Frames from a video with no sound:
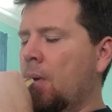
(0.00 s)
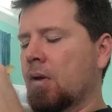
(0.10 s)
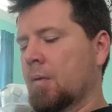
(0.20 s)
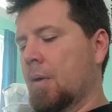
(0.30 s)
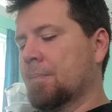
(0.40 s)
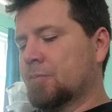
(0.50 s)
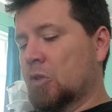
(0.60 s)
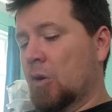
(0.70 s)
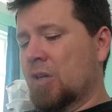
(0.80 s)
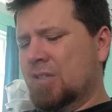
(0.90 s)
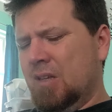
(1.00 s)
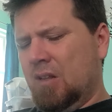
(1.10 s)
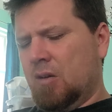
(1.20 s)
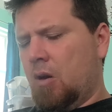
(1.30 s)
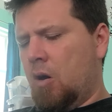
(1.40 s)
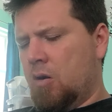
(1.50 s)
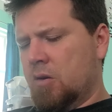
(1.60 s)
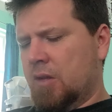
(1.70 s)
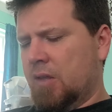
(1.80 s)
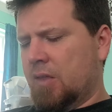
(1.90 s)
Anyway, so it's still a little harder
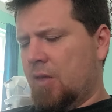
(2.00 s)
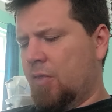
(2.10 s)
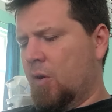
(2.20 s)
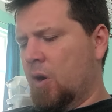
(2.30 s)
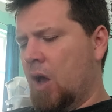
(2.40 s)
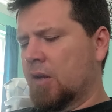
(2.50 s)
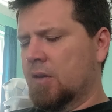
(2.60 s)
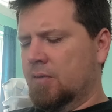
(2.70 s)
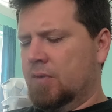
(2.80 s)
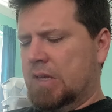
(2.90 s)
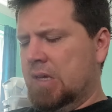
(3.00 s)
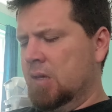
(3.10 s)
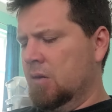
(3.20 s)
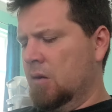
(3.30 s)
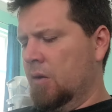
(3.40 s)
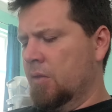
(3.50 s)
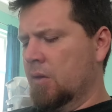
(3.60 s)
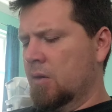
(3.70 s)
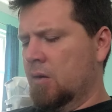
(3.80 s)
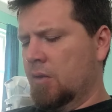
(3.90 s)
to get that third octave D
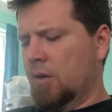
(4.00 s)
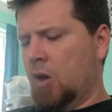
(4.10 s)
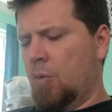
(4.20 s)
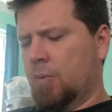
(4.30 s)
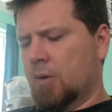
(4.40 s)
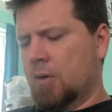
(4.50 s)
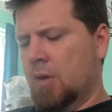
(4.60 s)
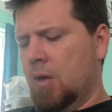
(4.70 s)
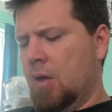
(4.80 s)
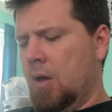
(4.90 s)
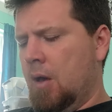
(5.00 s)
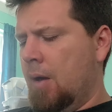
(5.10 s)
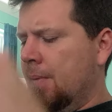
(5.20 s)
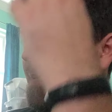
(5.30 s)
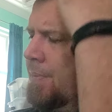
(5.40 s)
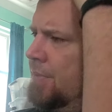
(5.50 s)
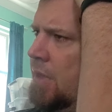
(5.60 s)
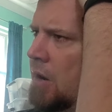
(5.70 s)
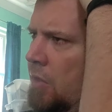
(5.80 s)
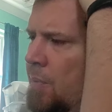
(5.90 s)
on the Copeland
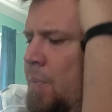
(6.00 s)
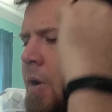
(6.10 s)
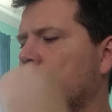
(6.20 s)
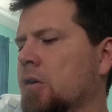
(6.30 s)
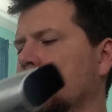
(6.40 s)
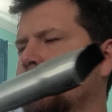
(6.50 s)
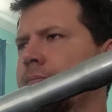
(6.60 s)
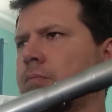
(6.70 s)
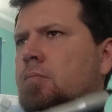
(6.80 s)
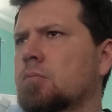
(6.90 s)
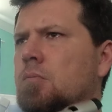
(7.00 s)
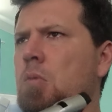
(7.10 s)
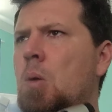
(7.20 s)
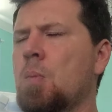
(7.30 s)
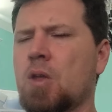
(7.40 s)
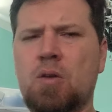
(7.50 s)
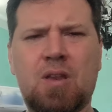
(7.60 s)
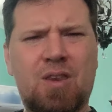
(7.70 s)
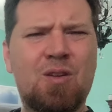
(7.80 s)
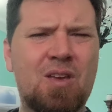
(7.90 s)
than on the Burke, but you
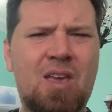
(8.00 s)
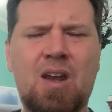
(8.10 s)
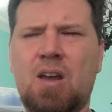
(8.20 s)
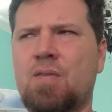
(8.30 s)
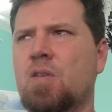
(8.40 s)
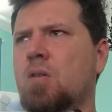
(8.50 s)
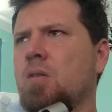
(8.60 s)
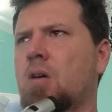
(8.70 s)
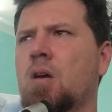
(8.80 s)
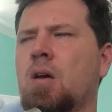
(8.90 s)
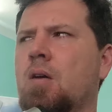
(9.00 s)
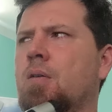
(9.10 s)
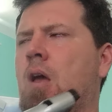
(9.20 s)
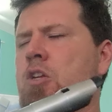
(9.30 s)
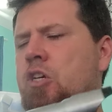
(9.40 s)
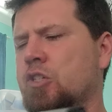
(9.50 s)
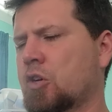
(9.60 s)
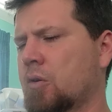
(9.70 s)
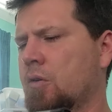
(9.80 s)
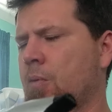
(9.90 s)
can get it if you adjust
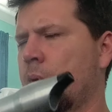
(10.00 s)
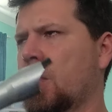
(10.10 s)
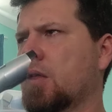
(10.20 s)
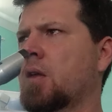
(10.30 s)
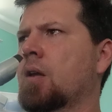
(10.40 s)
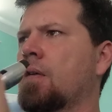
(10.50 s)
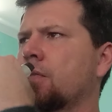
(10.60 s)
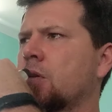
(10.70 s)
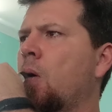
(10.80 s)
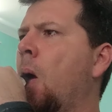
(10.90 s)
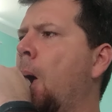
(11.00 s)
your breath enough. So.